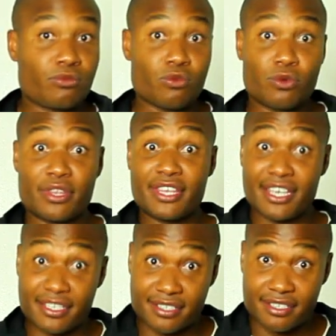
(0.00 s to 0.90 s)
For
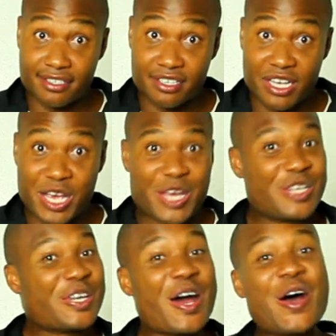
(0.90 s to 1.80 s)
this?
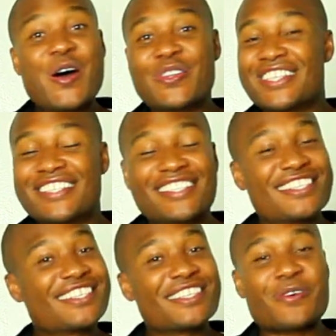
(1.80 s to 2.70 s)
No, this
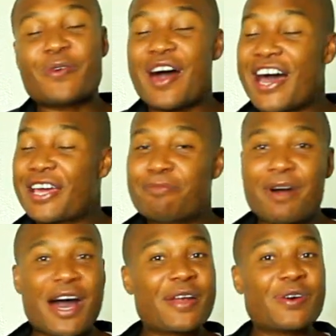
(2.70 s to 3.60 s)
isn't a wine
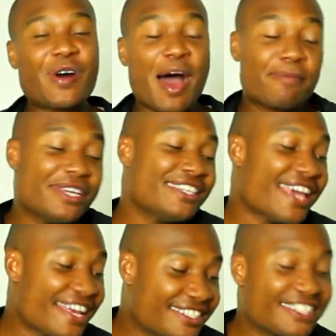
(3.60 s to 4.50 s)
bottle. I mean,
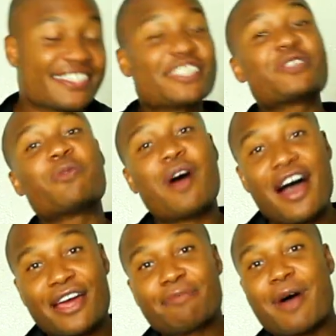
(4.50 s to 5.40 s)
yes, this is a
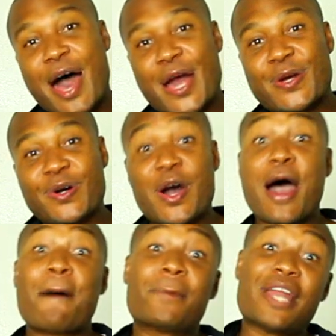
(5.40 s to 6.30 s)
wine bottle,
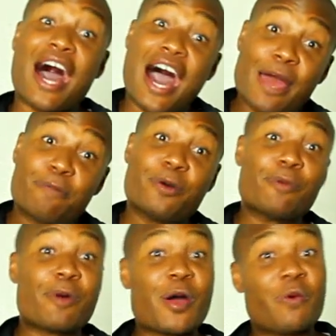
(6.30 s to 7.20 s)
but I
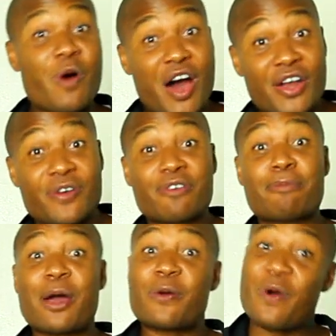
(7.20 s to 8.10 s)
put my water
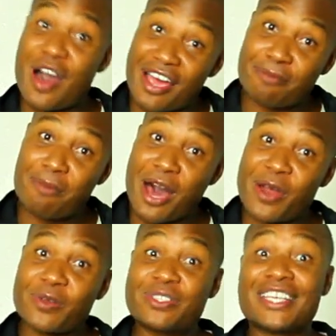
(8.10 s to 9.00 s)
in my wine
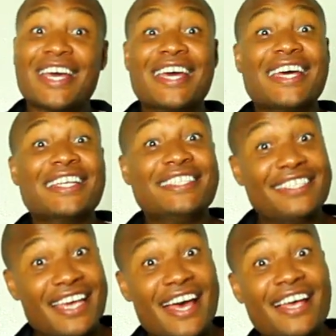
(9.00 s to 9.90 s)
bottles
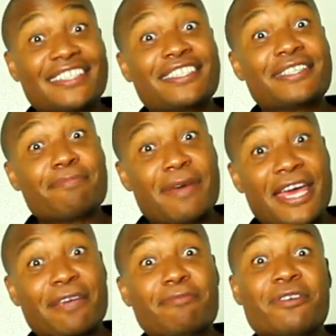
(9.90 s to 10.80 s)
just to
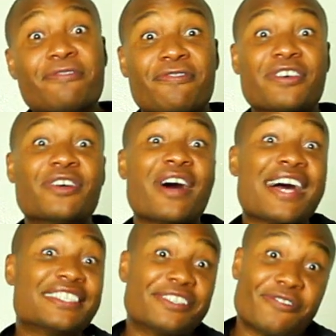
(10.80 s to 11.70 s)
make me feel
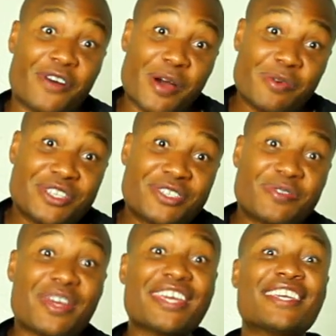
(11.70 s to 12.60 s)
as if I was
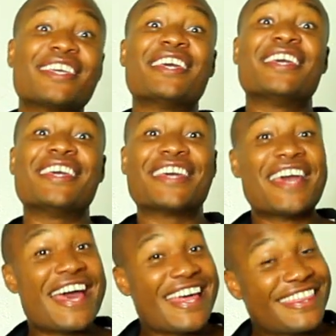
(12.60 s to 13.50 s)

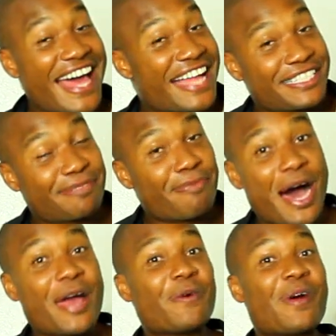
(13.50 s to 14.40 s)
drinking. That's
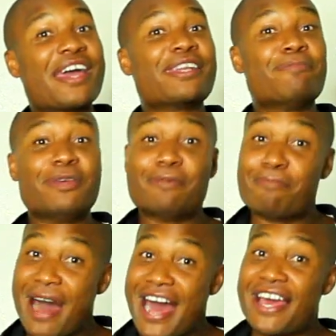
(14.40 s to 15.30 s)
my way to beat
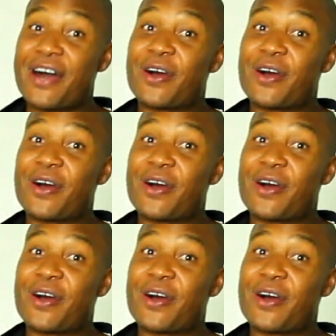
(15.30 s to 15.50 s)
my